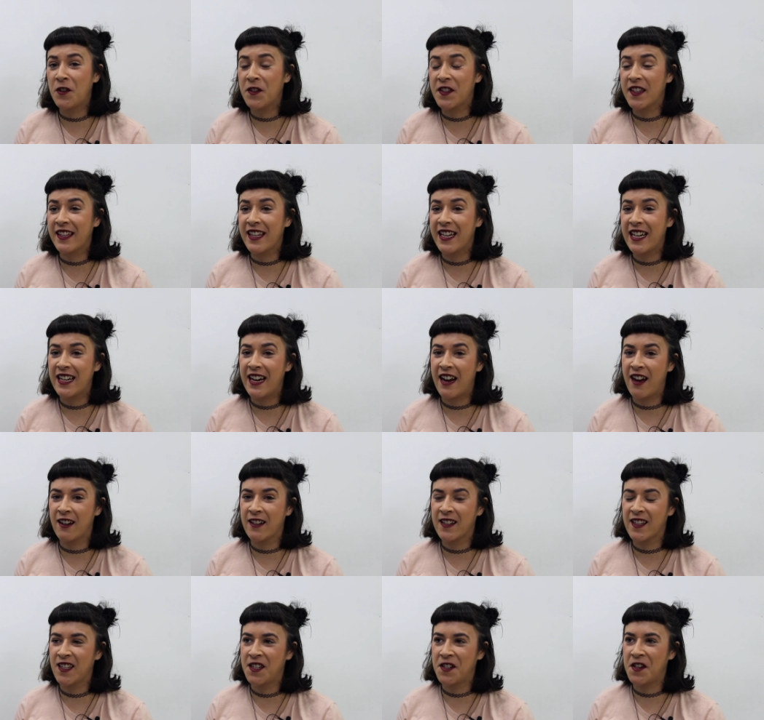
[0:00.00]
who's the lead
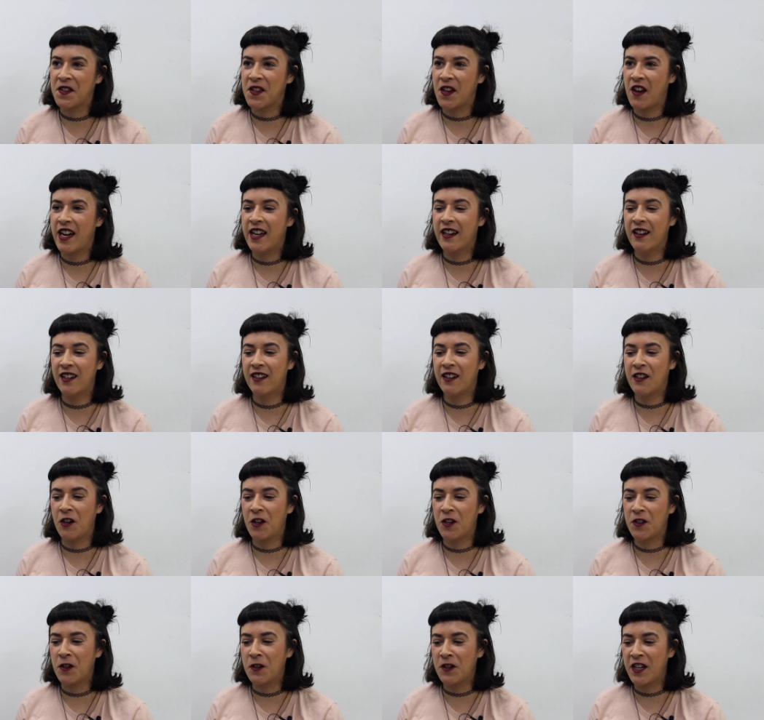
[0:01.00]
artist and designer,
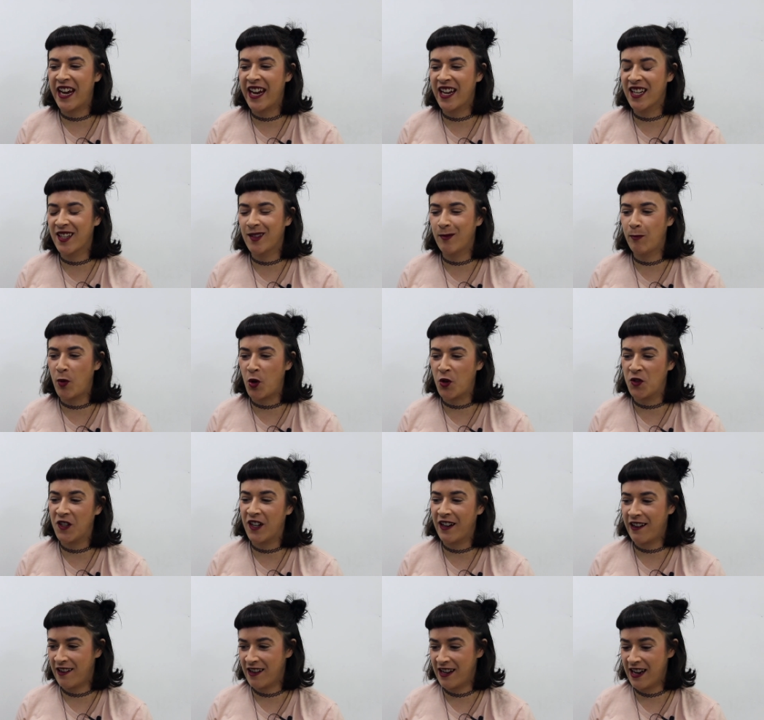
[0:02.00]
her two cats,
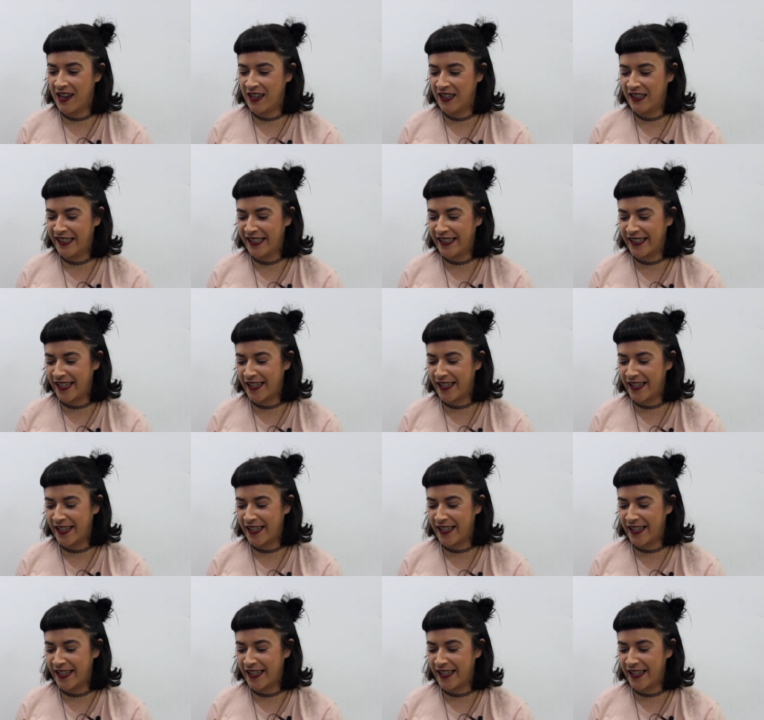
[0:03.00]
Bonchan and